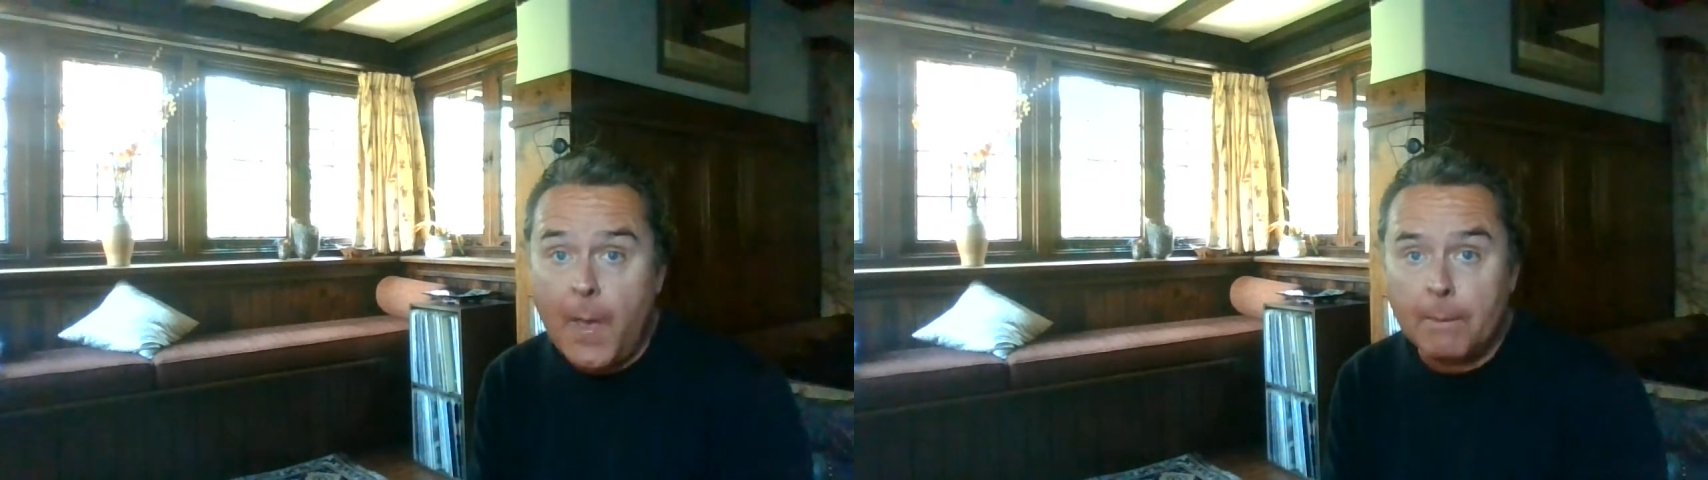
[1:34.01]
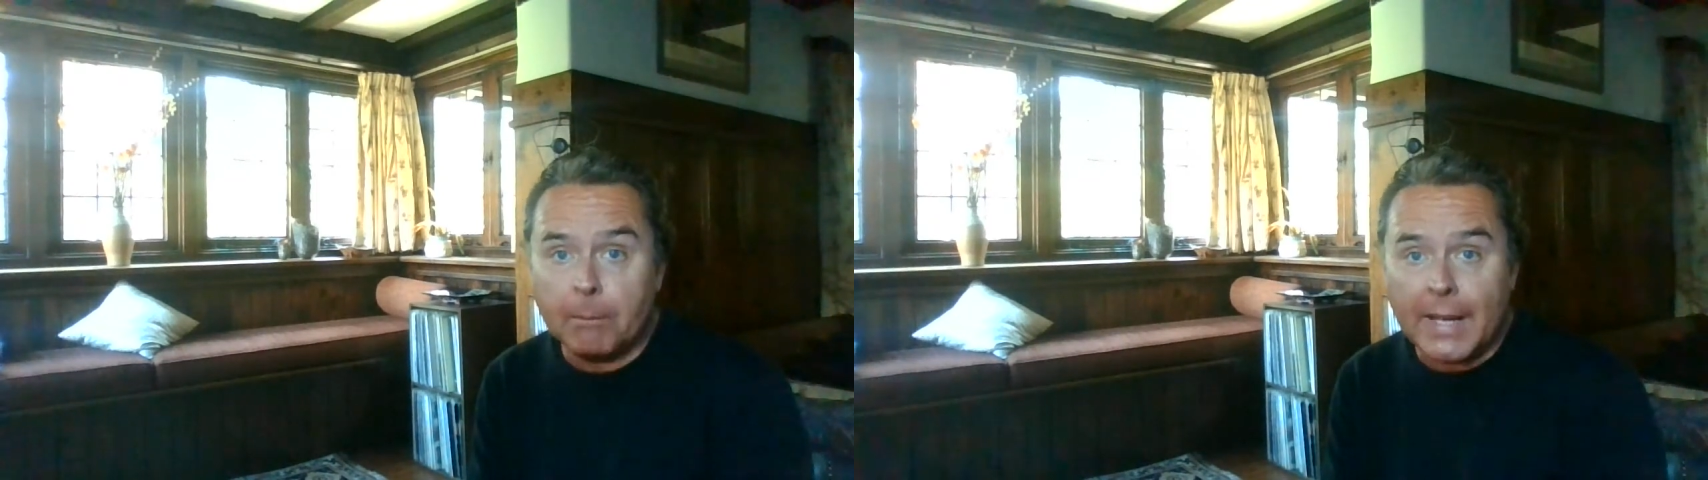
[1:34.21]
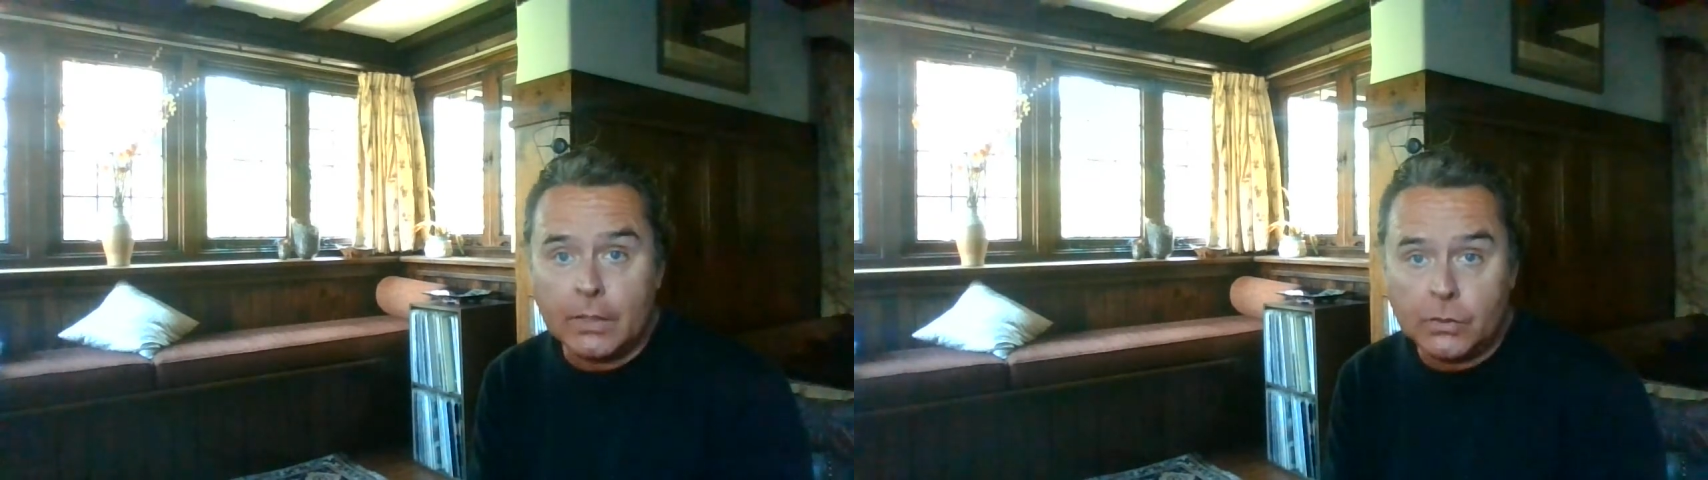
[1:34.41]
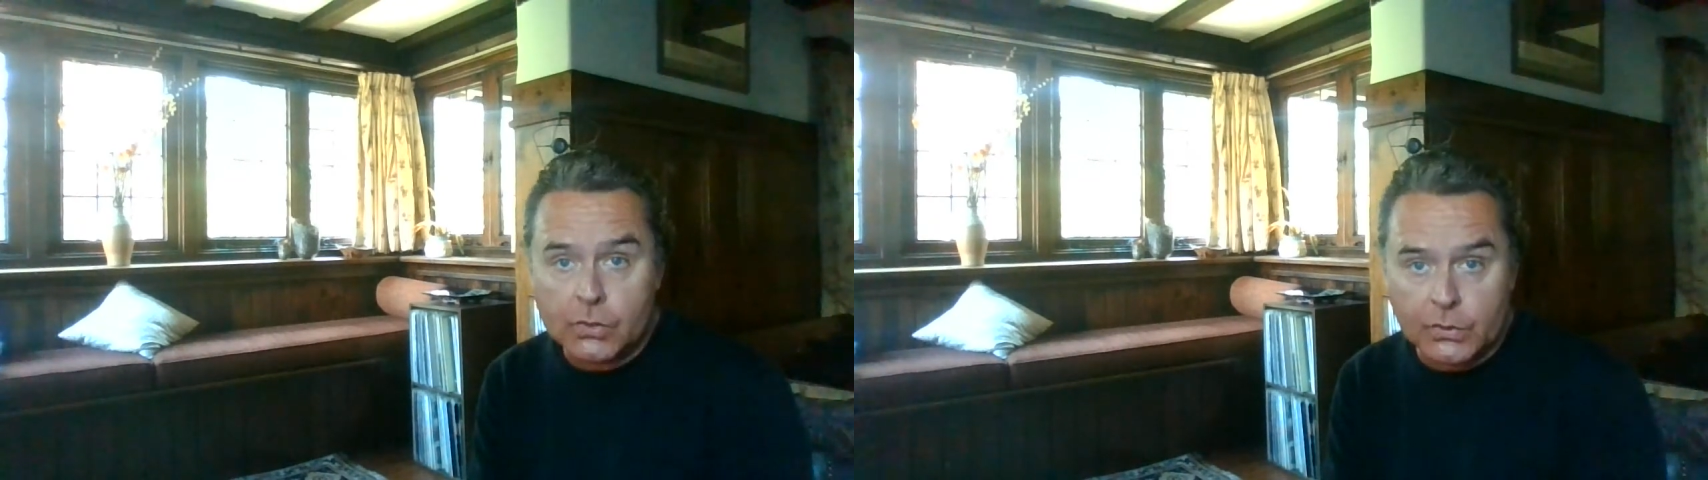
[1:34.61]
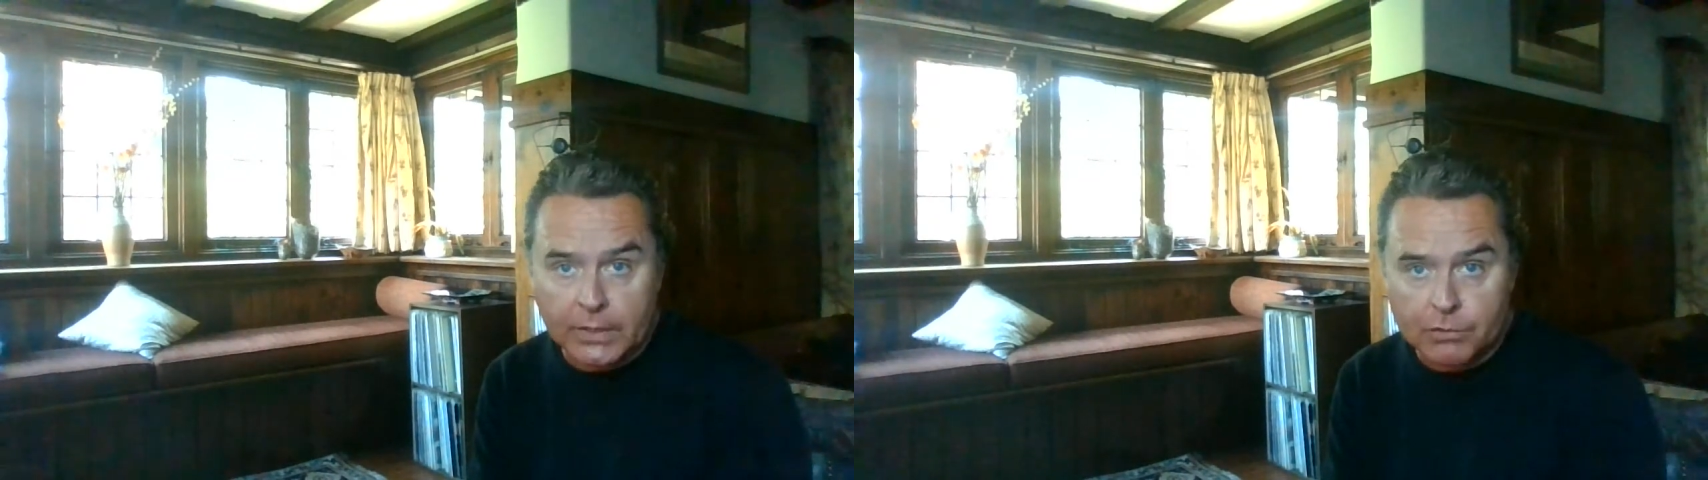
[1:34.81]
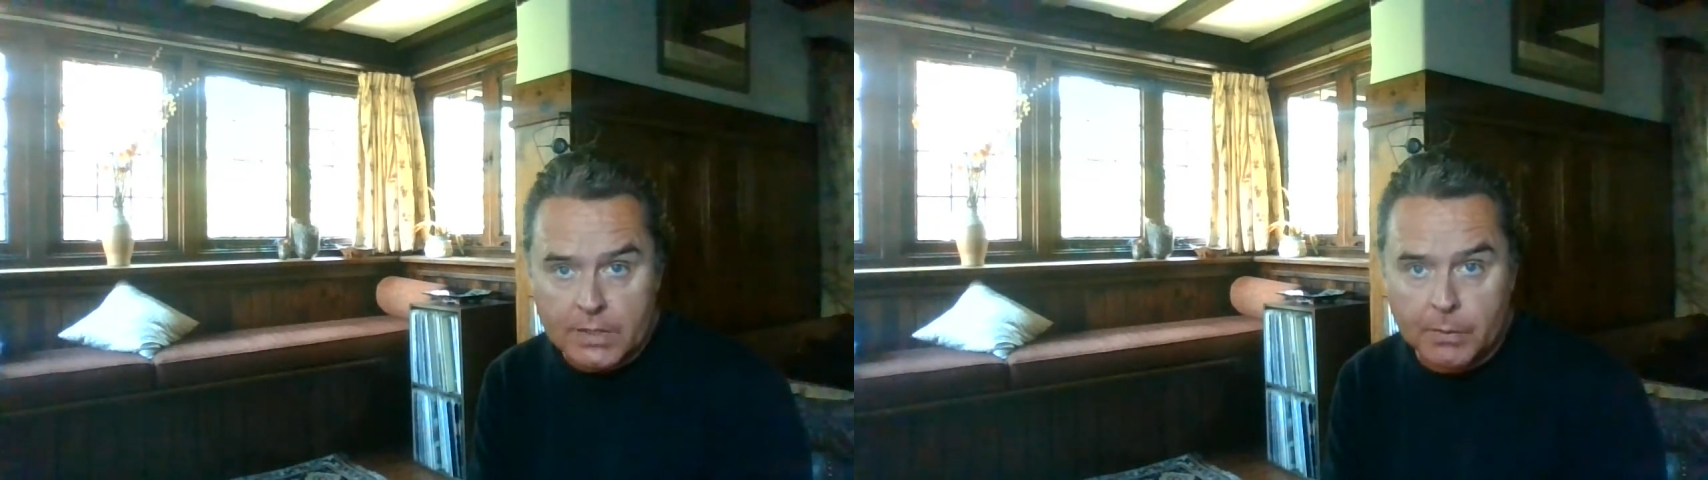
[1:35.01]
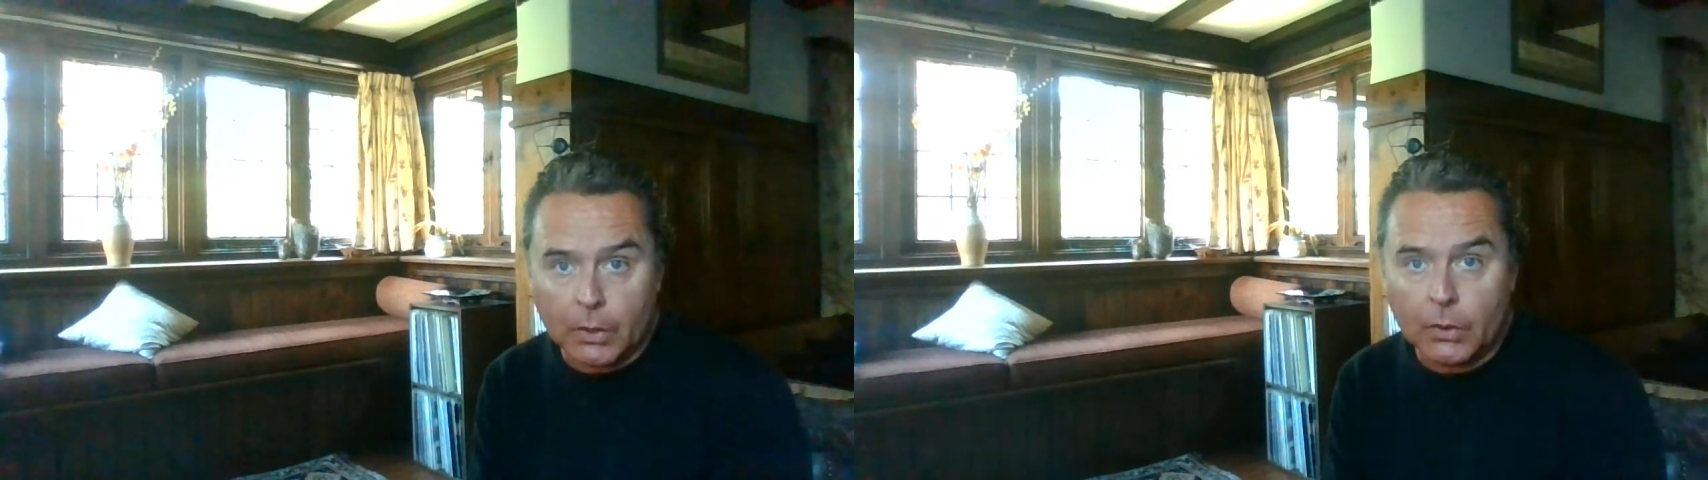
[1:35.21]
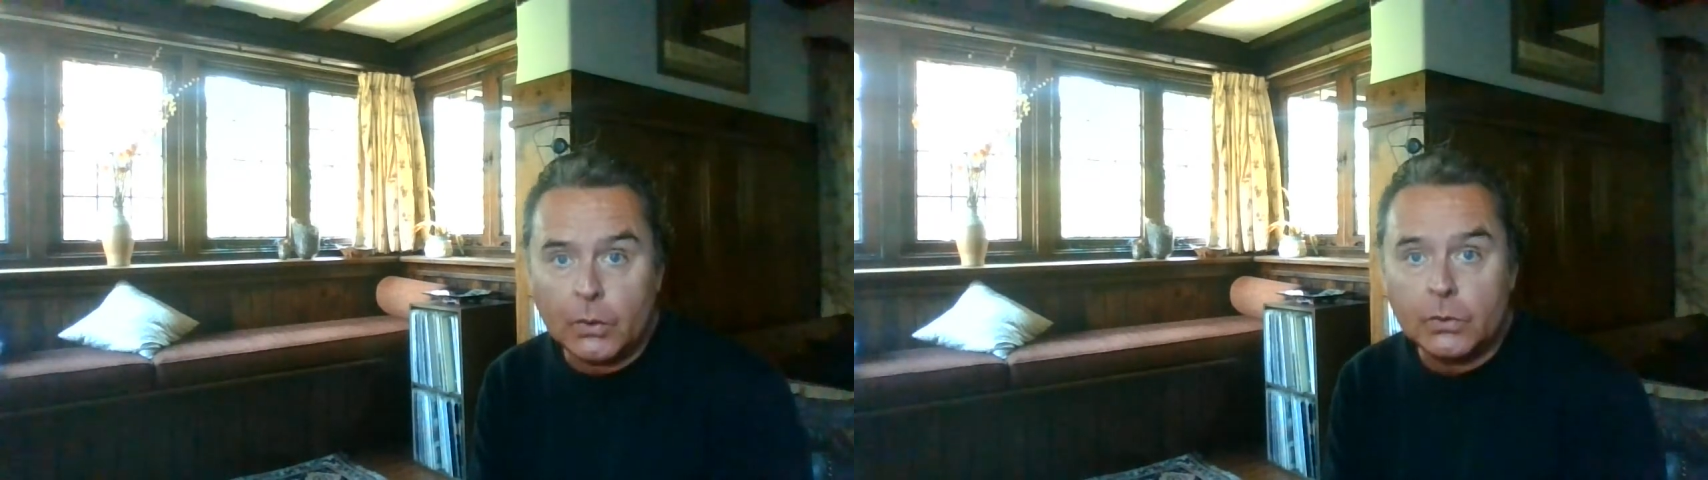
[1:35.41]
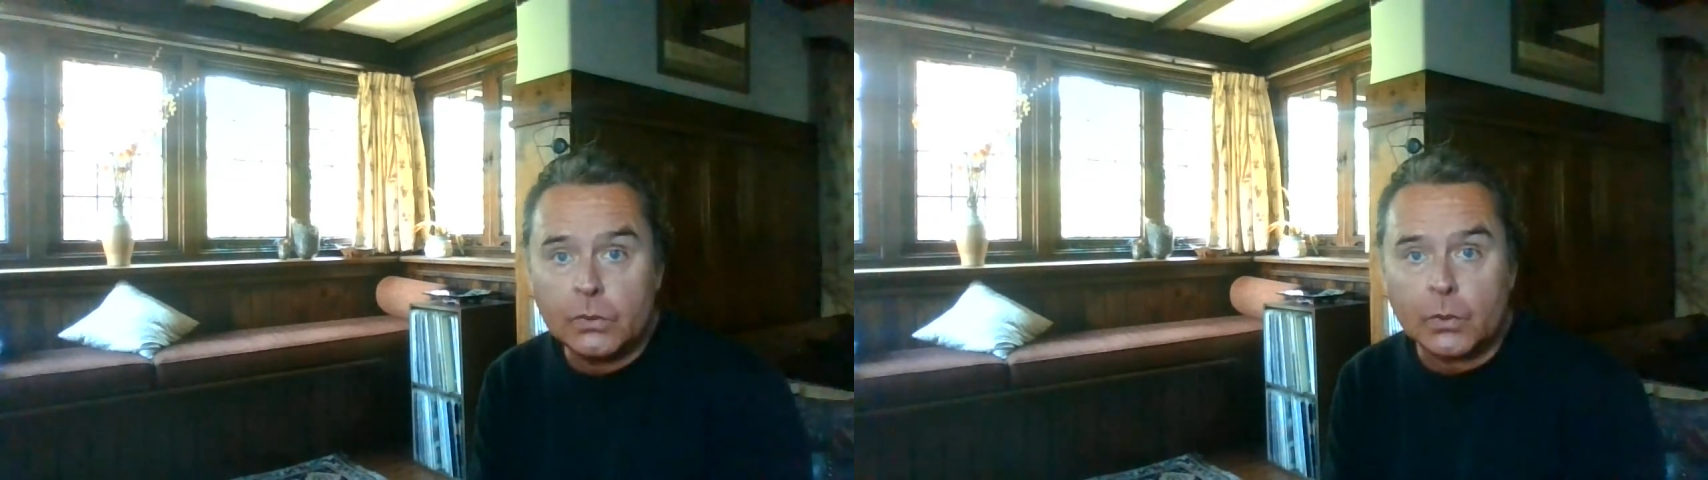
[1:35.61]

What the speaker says: Mail to the address below,